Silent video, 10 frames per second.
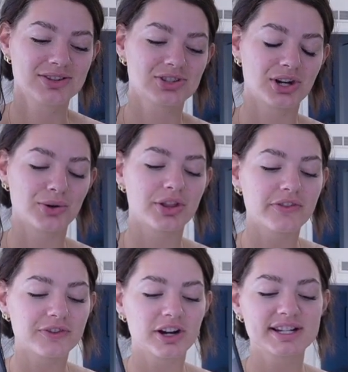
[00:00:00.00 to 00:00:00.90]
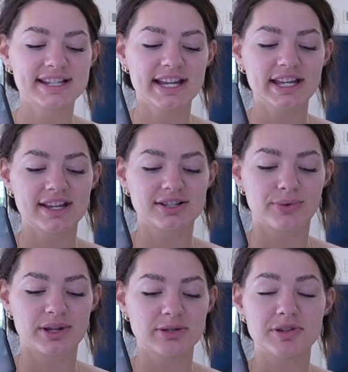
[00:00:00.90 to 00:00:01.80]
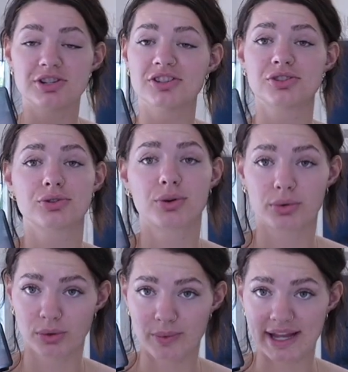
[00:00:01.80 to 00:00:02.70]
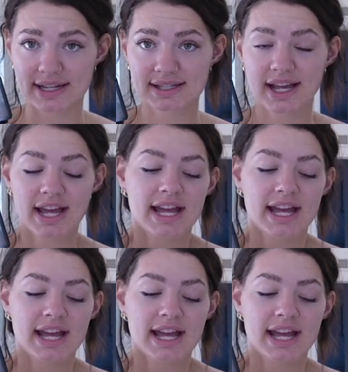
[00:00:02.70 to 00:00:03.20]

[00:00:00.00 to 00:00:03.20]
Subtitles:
So the first thing is going to be just your total weight.